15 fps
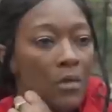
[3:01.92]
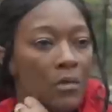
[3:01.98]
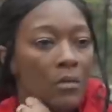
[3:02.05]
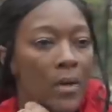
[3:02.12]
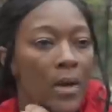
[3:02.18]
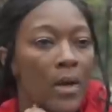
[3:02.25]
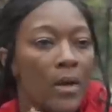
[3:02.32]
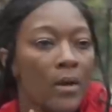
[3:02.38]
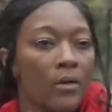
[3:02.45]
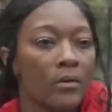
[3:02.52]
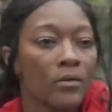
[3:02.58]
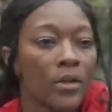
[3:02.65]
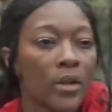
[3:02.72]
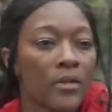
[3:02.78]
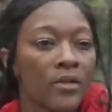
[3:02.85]
Oh, wow.
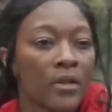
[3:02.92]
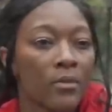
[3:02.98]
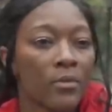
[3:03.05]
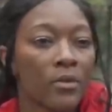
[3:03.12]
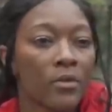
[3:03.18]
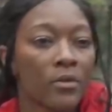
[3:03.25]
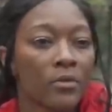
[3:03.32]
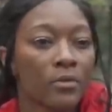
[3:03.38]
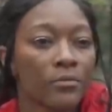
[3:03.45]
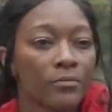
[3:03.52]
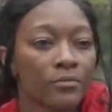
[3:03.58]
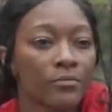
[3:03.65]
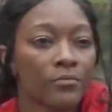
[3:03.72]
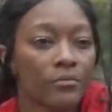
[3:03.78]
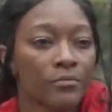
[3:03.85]
Yes, I would.
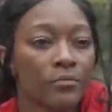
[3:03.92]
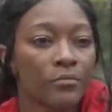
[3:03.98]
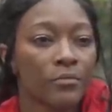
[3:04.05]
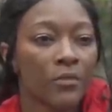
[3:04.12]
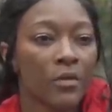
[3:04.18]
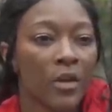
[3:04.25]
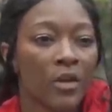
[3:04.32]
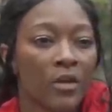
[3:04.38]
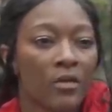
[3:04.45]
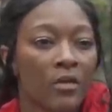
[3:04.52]
I